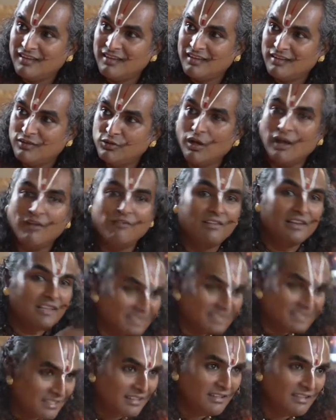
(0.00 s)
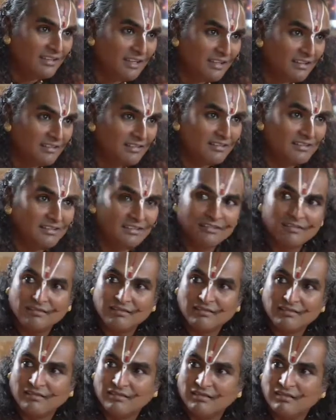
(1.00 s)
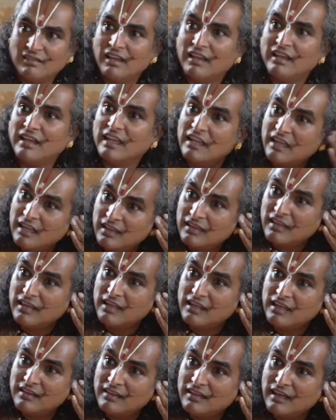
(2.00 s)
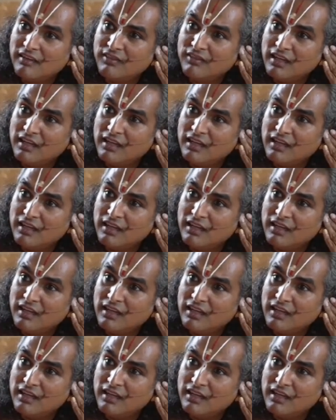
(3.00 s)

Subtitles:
You have listened, yes, the ears have